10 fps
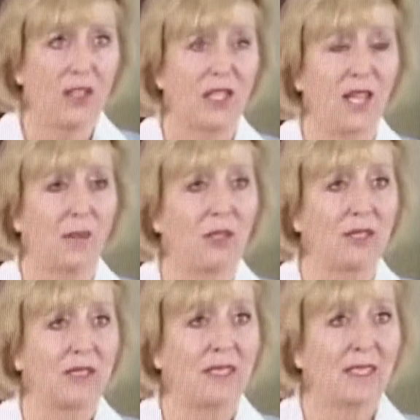the
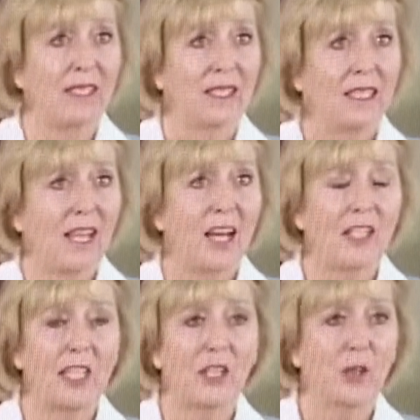table.
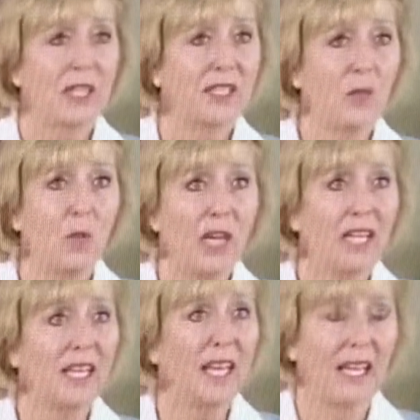Ontario isn't
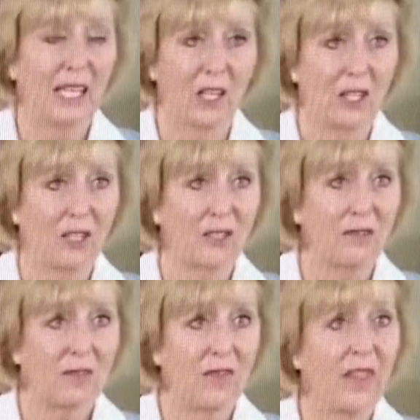waiting any longer.
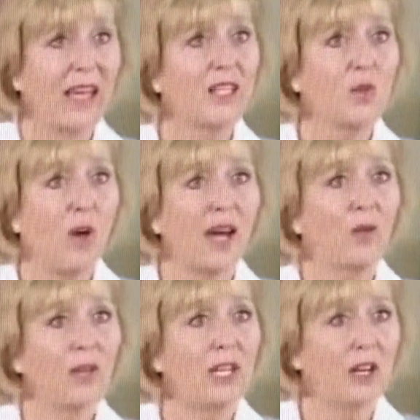That is
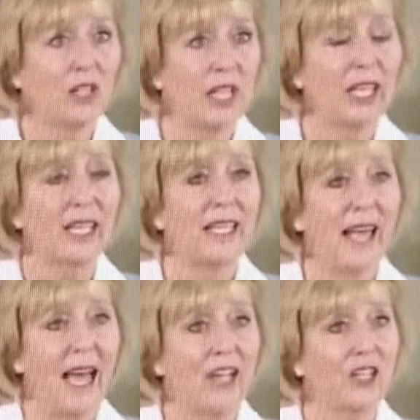why we are
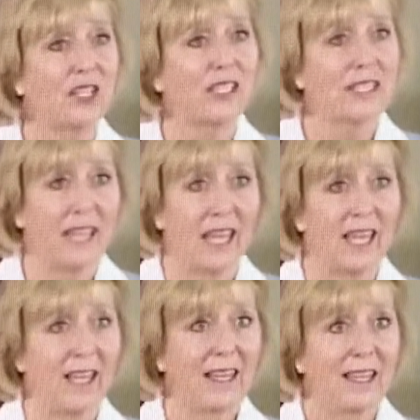taking action
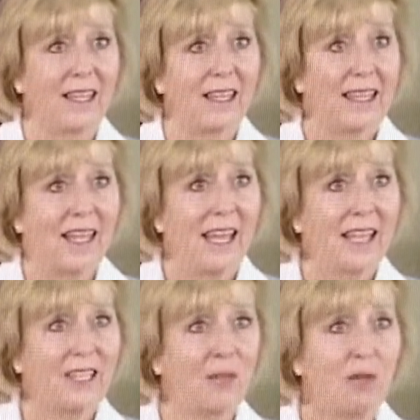today.
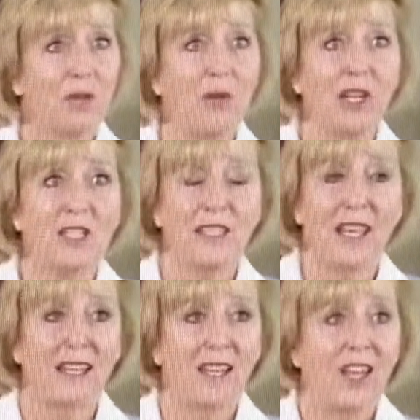As the Premier has
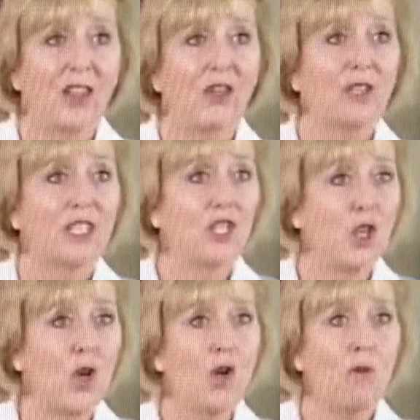said, there is
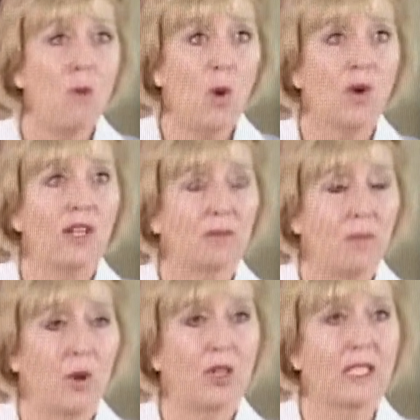no more
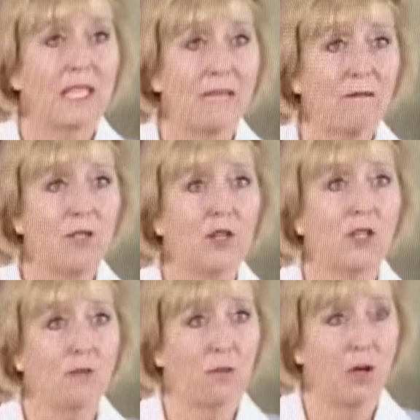important
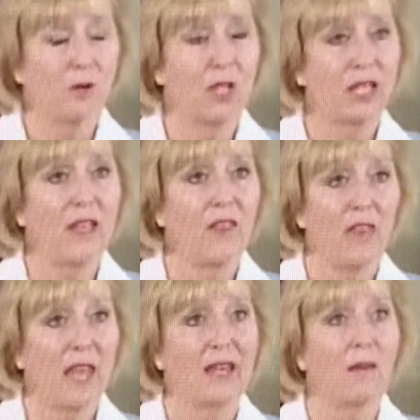infrastructure project
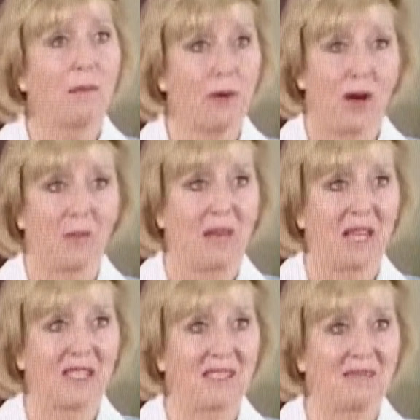than broadband.